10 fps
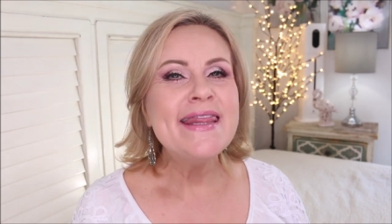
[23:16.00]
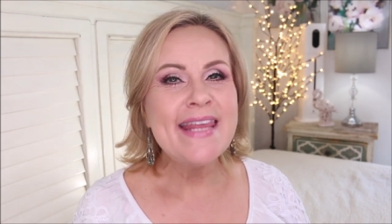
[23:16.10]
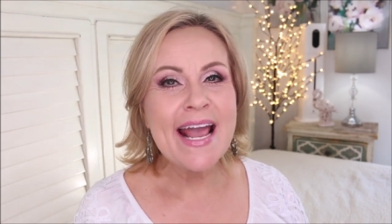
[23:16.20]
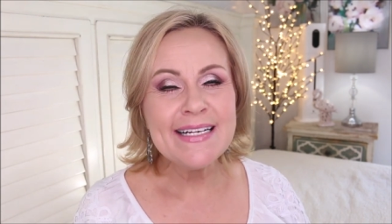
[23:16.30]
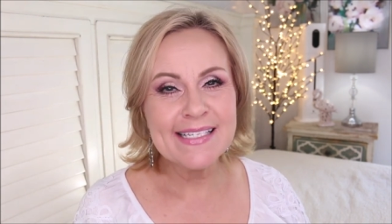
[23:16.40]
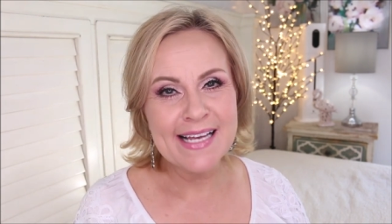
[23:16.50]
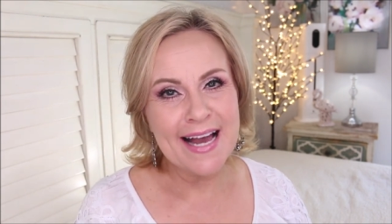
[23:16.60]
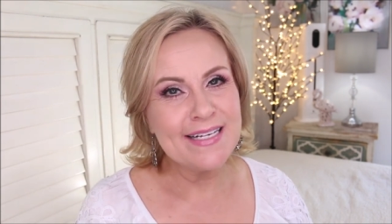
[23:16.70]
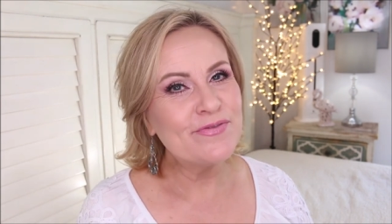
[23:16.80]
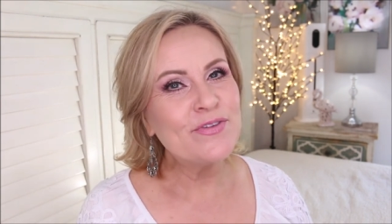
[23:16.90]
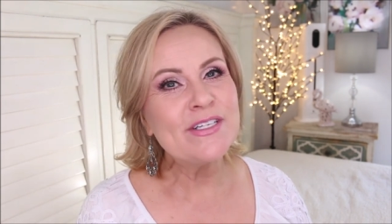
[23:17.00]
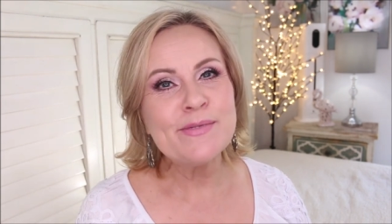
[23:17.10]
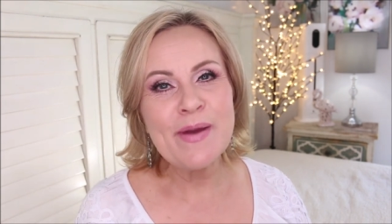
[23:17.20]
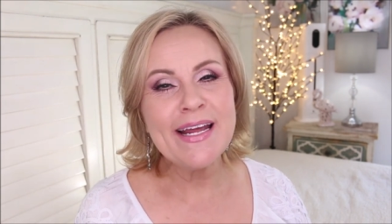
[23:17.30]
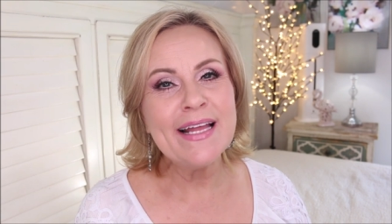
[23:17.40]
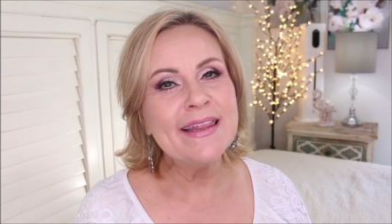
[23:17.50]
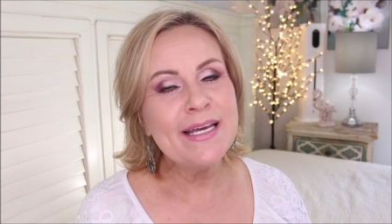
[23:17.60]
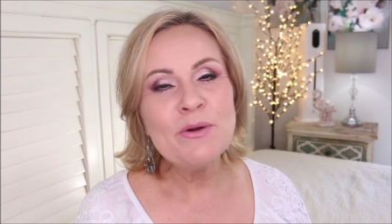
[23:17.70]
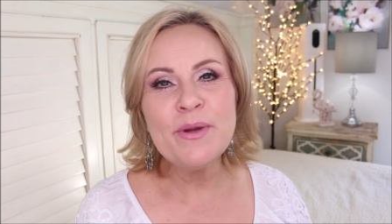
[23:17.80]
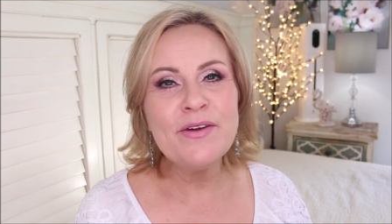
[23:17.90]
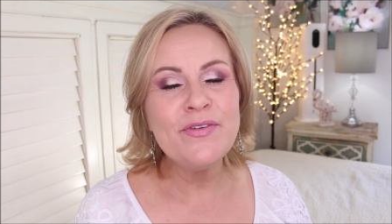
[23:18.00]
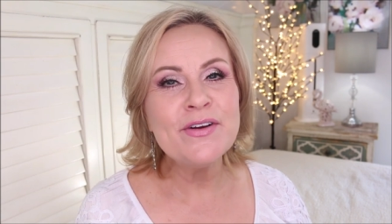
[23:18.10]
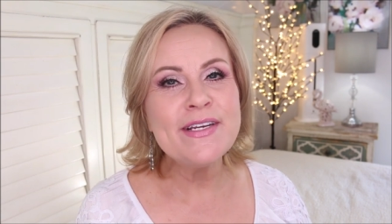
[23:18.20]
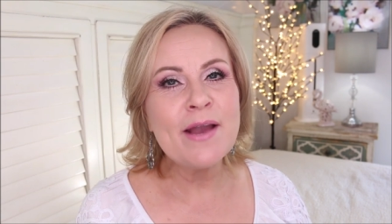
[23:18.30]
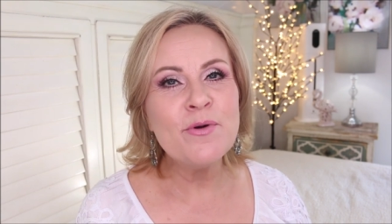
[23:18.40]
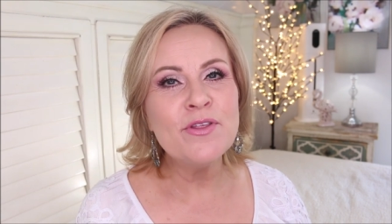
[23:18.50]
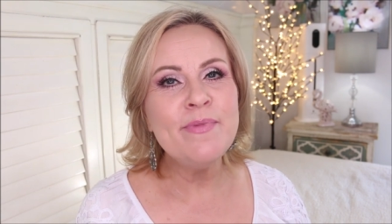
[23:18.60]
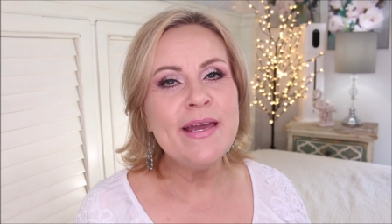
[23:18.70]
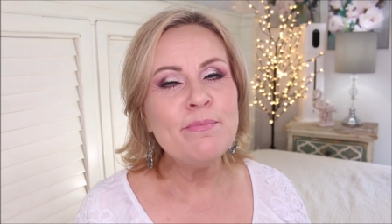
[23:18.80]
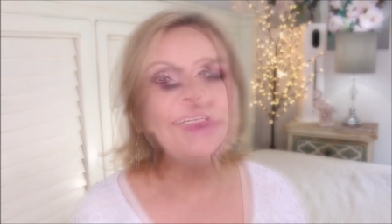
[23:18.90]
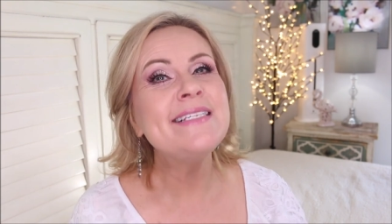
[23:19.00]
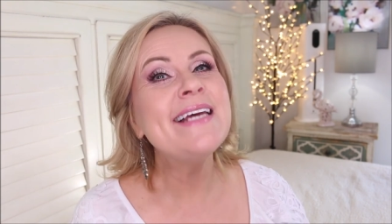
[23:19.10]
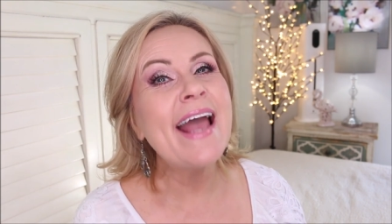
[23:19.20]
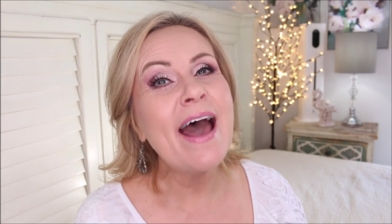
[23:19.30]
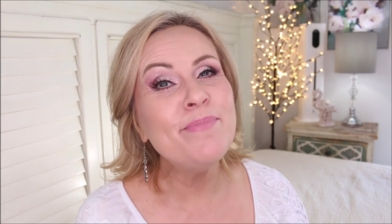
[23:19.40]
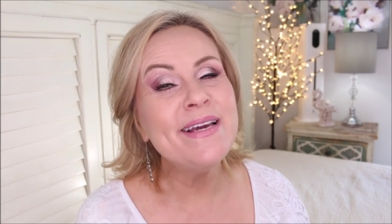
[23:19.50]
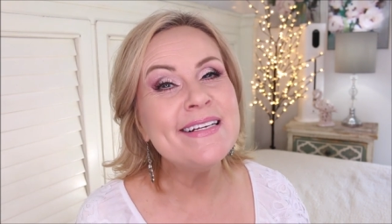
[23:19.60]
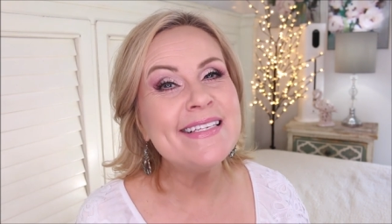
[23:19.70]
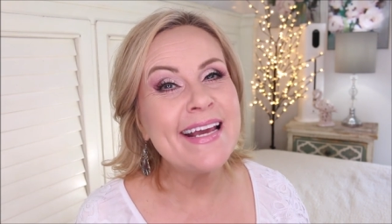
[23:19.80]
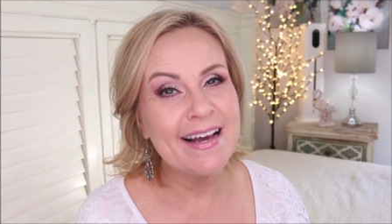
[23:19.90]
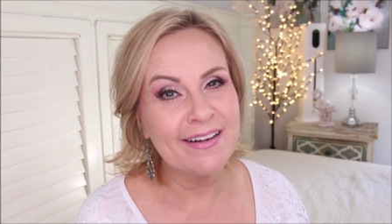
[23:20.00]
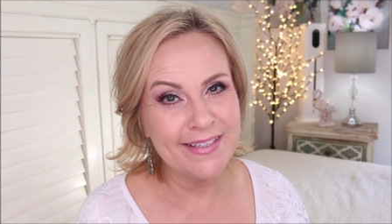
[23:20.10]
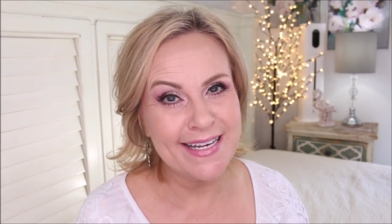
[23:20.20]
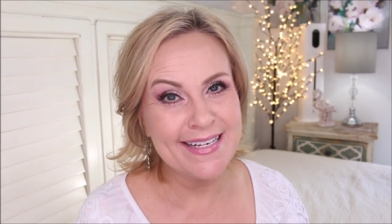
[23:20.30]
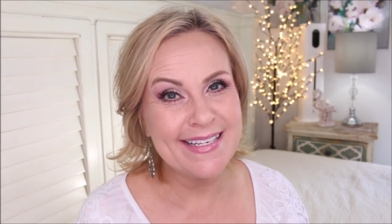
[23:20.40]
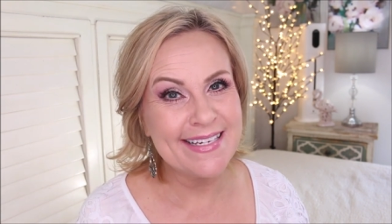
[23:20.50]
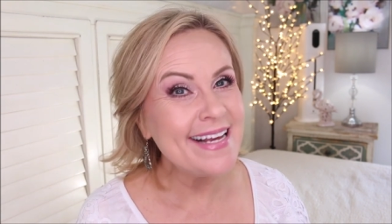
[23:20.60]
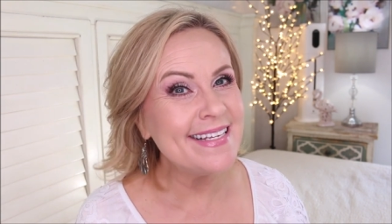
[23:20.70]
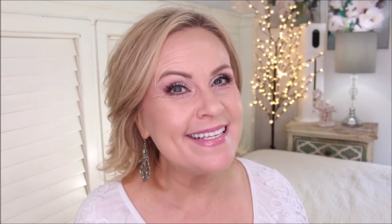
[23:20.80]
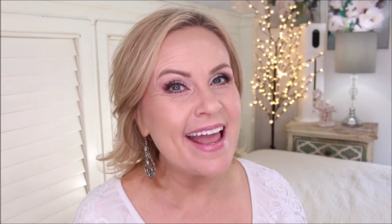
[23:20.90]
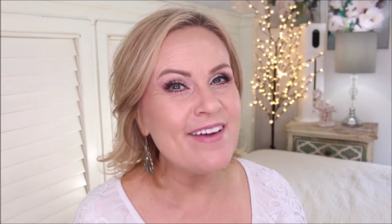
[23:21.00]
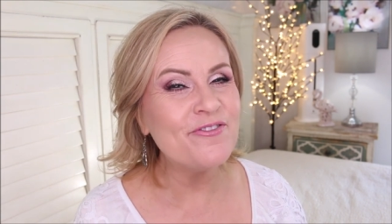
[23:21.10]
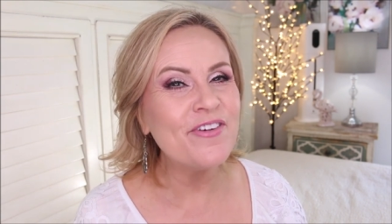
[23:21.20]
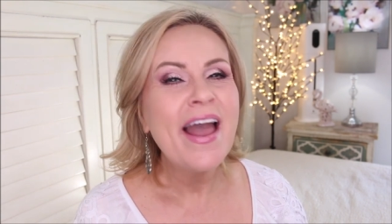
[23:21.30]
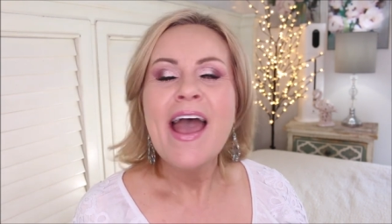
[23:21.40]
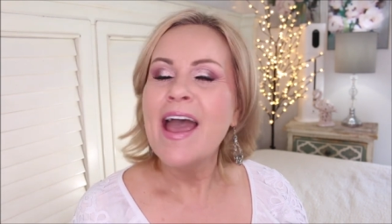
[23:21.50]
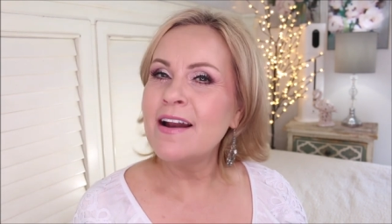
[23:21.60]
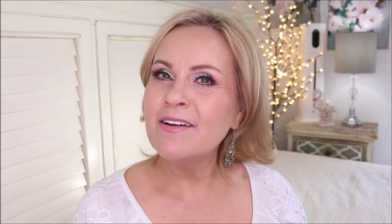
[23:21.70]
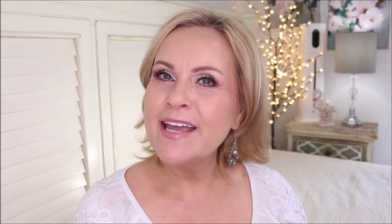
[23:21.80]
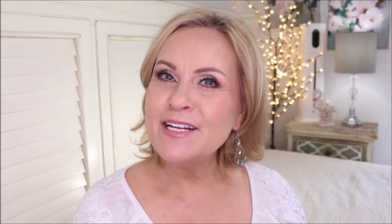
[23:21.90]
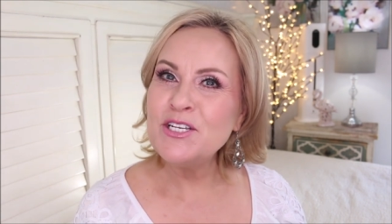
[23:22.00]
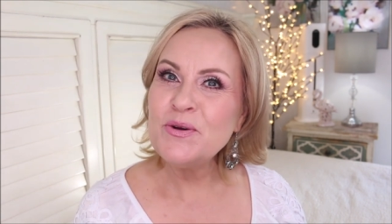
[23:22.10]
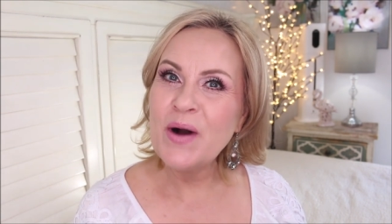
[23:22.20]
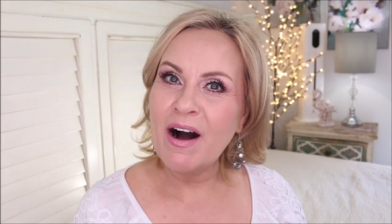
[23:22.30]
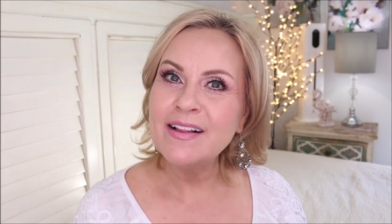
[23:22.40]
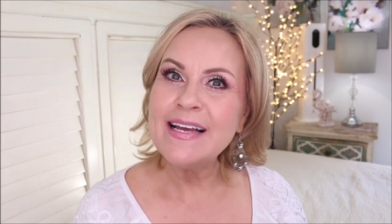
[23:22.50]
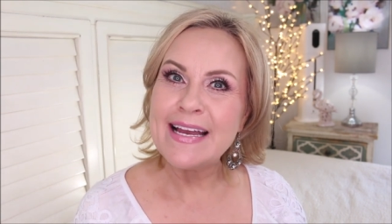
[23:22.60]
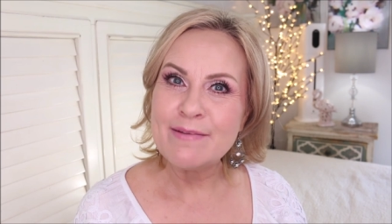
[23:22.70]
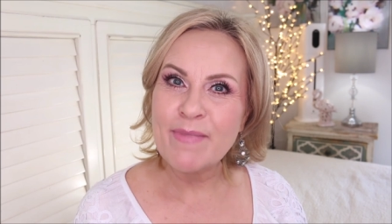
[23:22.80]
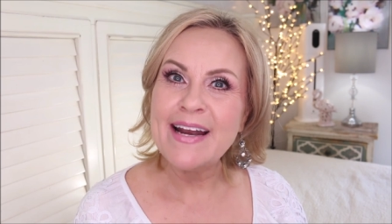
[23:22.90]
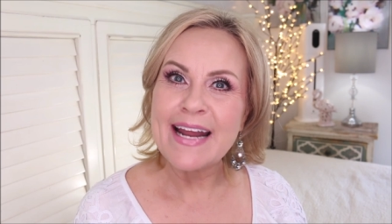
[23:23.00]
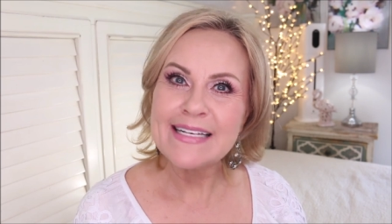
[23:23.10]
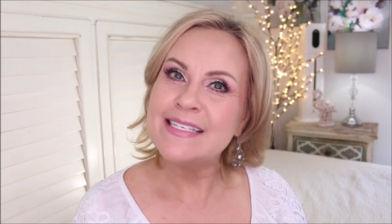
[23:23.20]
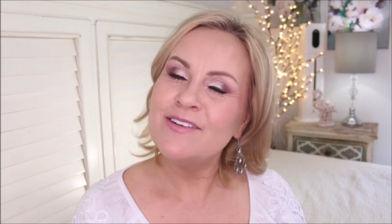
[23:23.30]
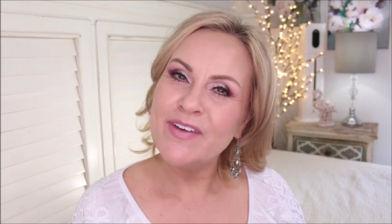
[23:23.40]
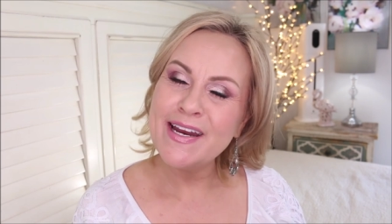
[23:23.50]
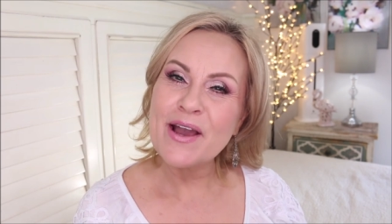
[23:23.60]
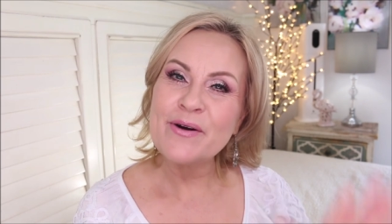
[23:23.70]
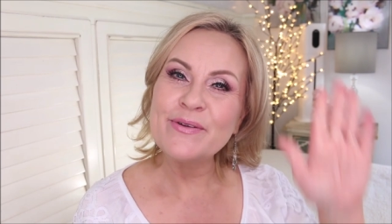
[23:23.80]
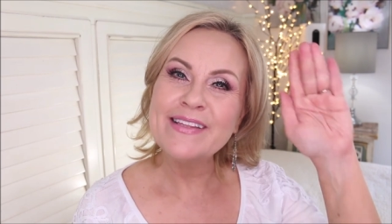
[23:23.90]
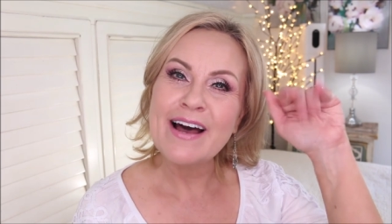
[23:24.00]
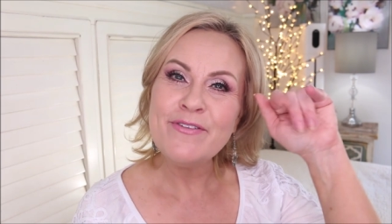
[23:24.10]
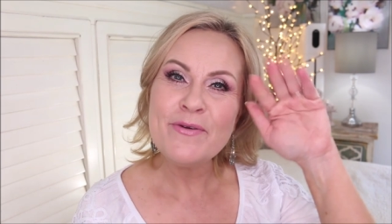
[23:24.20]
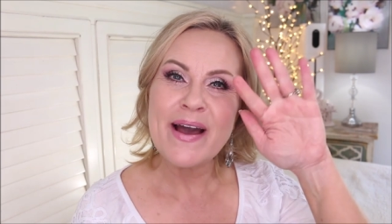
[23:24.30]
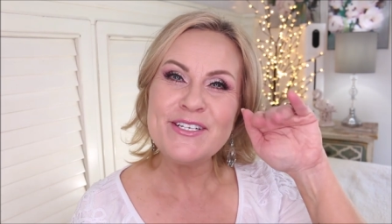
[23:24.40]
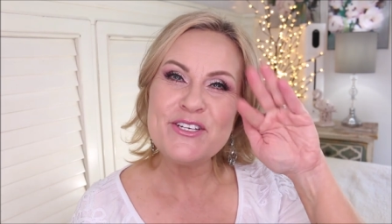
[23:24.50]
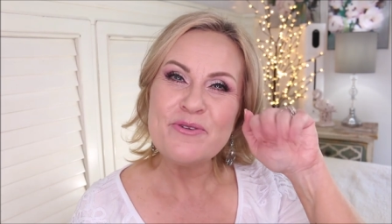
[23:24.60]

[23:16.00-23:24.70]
Thanks, guys, for spending a little bit of your day with me. Please. Stay happy, stay healthy, stay safe, and I'll catch you all in my next video. Love you much.